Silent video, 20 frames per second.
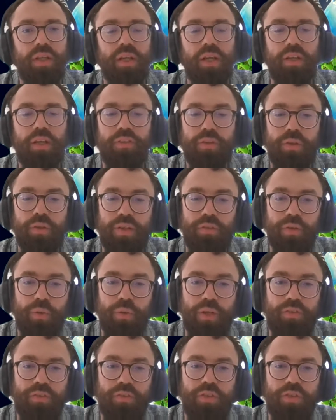So another
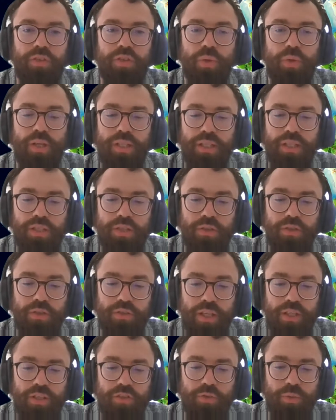question, do I need to use
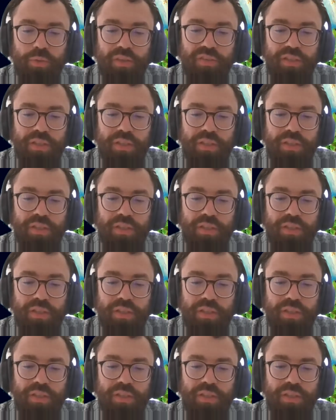Dataswift?